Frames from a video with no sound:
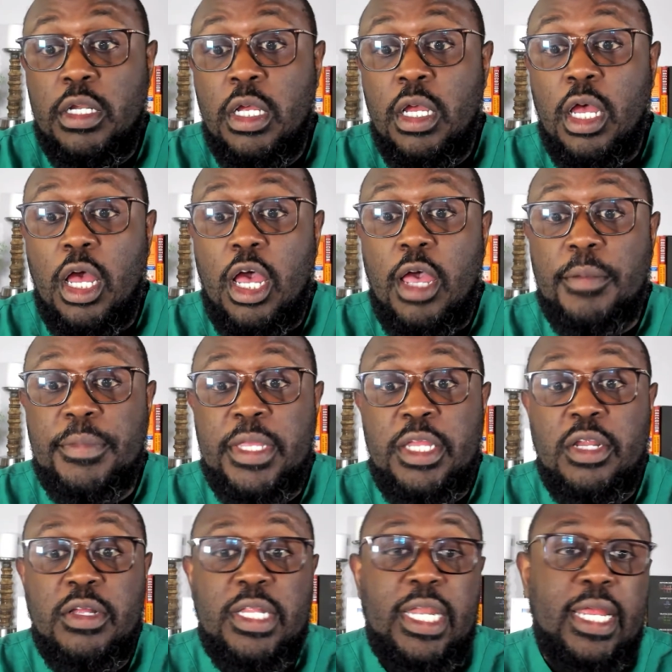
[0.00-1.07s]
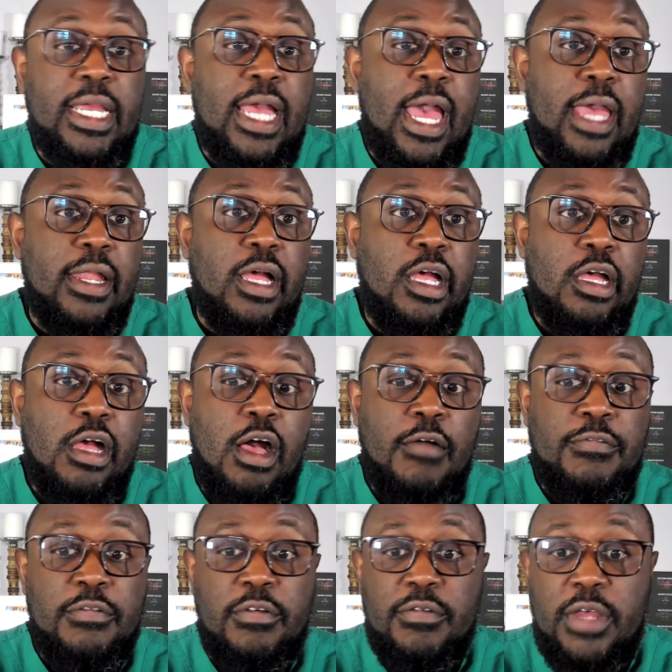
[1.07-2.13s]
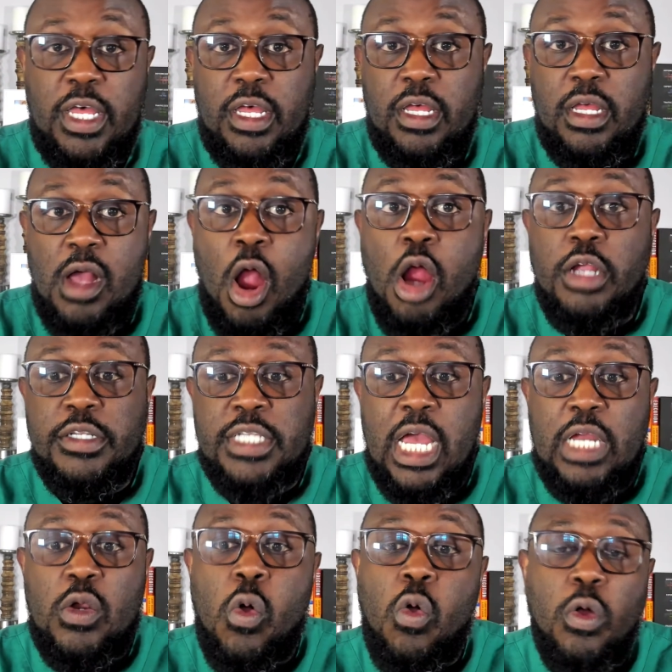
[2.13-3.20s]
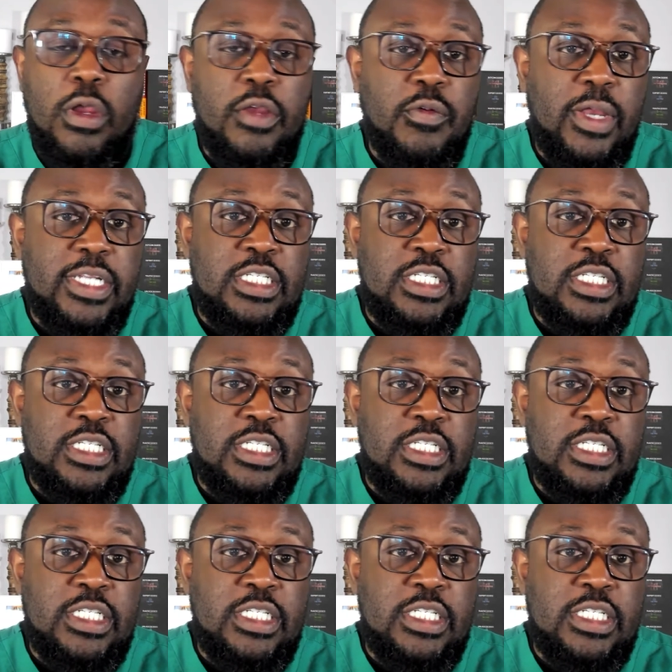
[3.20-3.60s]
that I got off of heart.org, right?